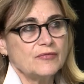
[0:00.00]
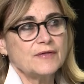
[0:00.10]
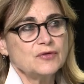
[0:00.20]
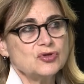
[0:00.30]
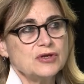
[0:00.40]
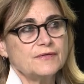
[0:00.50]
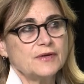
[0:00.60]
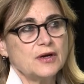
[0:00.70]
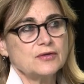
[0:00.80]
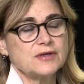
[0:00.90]
refugee
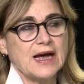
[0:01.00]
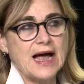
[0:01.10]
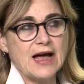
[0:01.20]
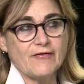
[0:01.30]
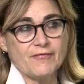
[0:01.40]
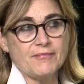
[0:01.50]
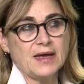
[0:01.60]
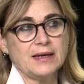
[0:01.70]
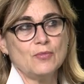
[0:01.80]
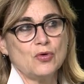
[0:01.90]
flow to have
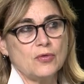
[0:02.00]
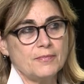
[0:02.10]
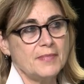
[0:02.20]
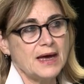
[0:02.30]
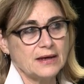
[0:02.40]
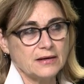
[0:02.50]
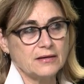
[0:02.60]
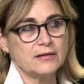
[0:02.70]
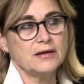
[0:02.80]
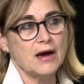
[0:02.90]
many more men
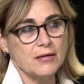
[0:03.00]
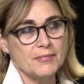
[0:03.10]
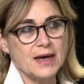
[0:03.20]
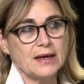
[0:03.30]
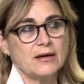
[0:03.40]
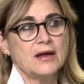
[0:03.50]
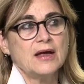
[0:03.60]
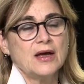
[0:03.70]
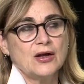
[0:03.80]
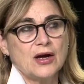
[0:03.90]
and young men
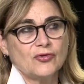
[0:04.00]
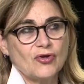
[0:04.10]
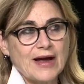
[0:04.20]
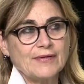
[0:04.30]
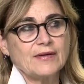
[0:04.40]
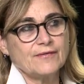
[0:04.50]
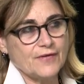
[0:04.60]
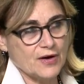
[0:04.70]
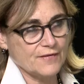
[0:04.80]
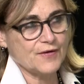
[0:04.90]
traveling
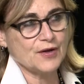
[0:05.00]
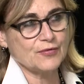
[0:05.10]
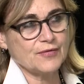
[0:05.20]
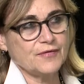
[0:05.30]
further